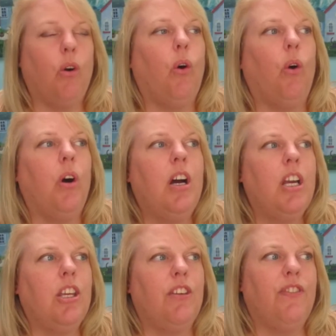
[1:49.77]
or
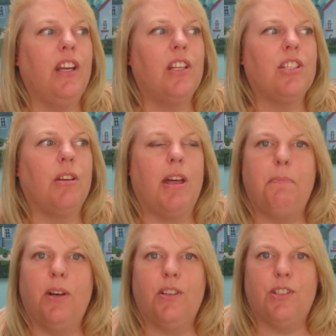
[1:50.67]
you feel as though
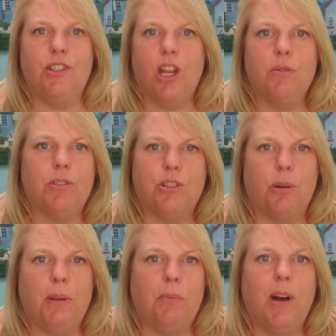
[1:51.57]
that person knows the
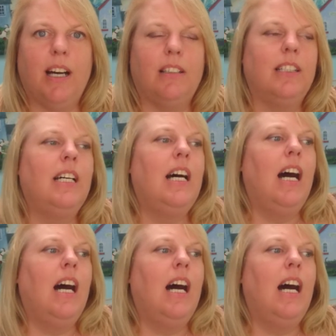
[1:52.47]
topic well.